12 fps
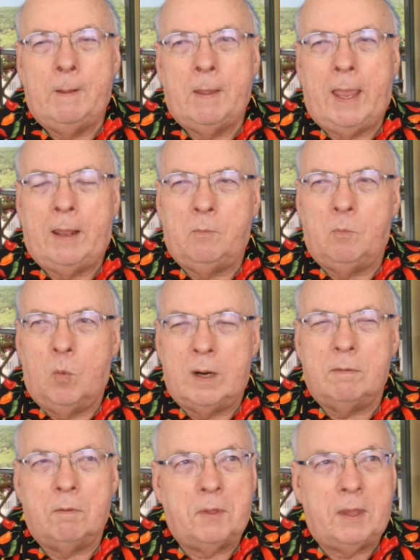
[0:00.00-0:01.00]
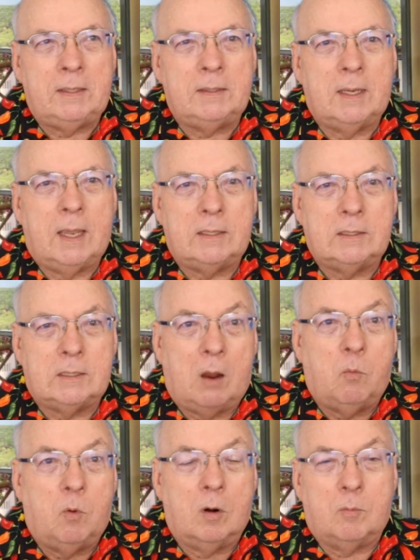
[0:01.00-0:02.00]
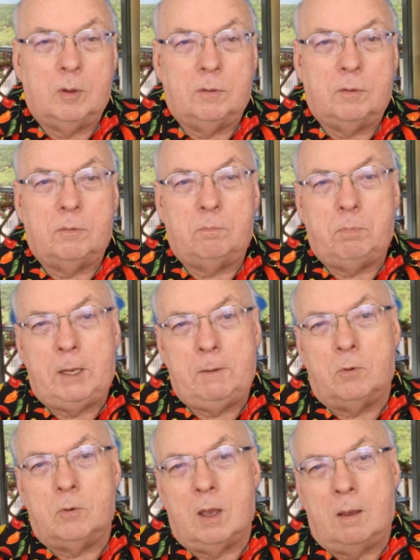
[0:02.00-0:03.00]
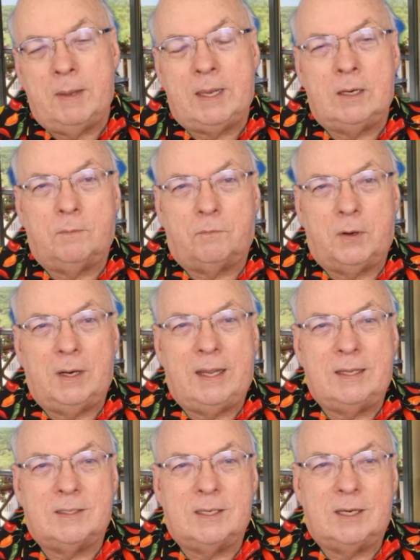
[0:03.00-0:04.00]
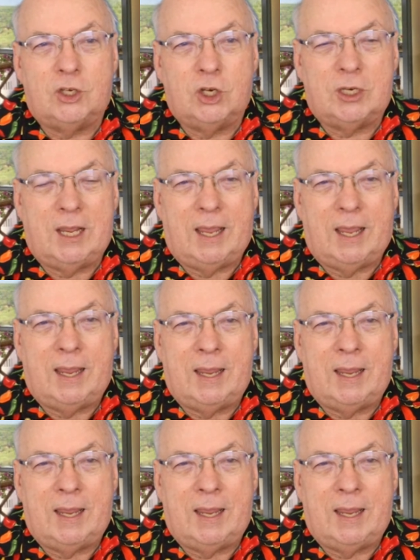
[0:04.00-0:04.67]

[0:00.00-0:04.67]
And one of the things, as I work with people coming into freelancing today,